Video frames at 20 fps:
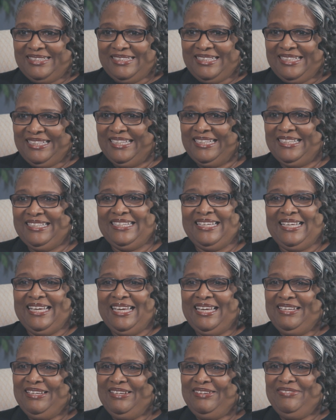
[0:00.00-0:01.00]
No
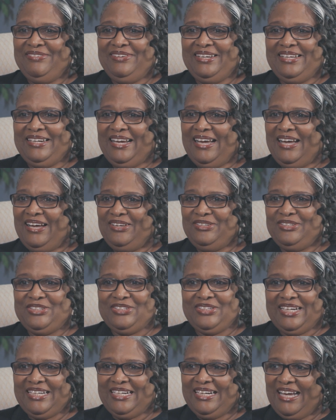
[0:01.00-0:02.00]
matter how you
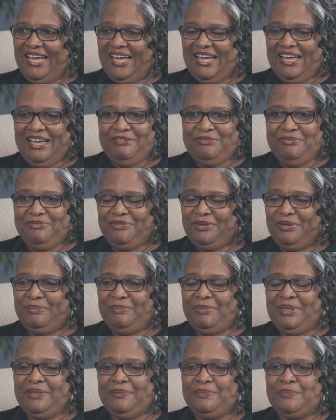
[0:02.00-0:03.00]
try to hide
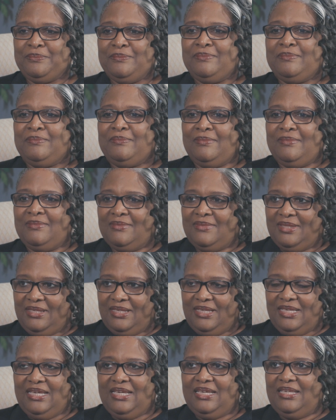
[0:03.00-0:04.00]
from it,
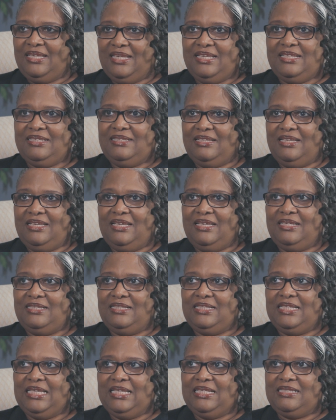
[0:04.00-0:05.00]

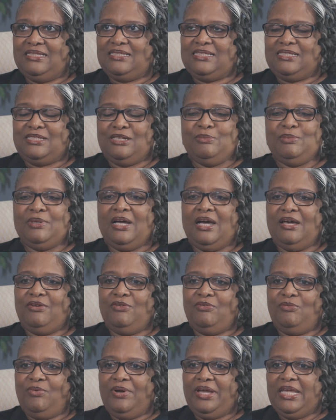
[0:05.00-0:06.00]
it some kind
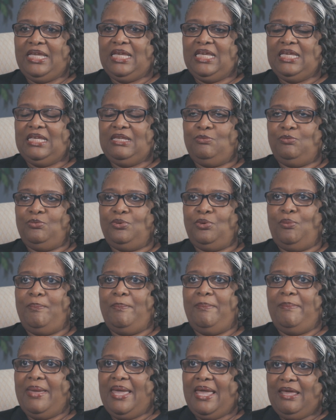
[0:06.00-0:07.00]
of way it will
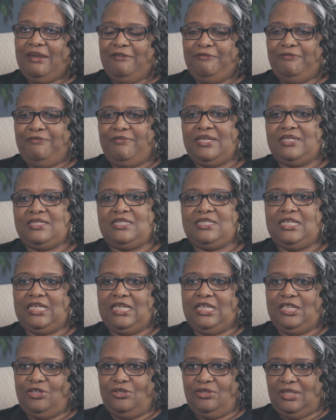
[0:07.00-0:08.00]
manifest
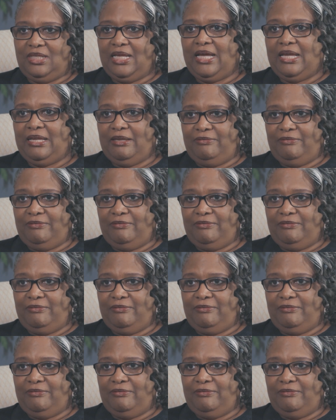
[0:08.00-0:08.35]
in your life.